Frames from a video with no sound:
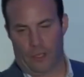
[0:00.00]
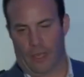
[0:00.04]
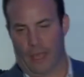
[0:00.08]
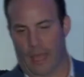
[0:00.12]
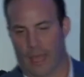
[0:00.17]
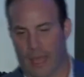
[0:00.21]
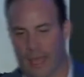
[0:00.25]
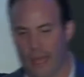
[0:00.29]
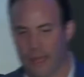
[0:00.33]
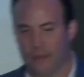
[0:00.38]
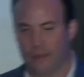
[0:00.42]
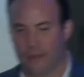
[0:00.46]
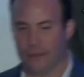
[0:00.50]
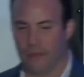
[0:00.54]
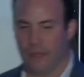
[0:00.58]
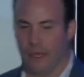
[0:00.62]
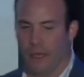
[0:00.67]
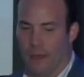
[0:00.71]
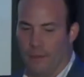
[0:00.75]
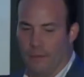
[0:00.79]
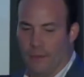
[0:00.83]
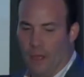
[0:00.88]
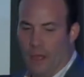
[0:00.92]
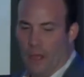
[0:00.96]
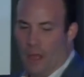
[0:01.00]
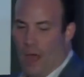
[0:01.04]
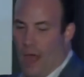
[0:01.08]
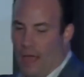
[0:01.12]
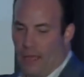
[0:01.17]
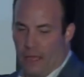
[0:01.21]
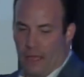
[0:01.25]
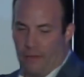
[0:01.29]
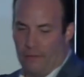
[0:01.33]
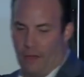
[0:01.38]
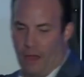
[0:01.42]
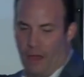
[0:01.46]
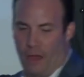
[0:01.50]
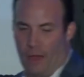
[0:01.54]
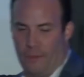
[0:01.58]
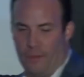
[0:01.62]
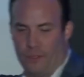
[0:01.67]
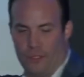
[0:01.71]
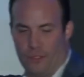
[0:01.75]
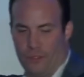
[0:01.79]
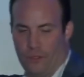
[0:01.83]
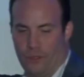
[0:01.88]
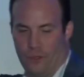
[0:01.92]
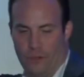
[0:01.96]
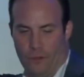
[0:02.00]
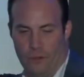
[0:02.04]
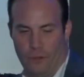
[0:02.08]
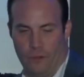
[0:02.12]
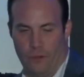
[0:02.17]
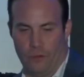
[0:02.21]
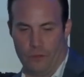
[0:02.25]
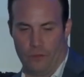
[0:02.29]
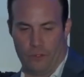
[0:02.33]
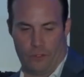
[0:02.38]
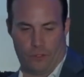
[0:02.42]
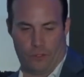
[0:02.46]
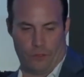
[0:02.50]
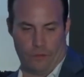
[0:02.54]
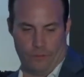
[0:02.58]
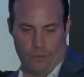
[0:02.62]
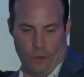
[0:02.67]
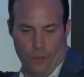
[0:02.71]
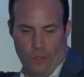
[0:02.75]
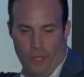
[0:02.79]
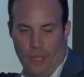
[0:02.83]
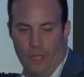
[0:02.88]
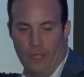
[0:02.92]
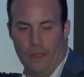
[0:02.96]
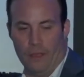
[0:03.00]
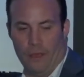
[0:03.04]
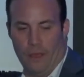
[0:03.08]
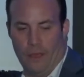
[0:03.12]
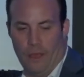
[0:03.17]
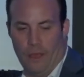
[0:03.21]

And I give homage to Voli.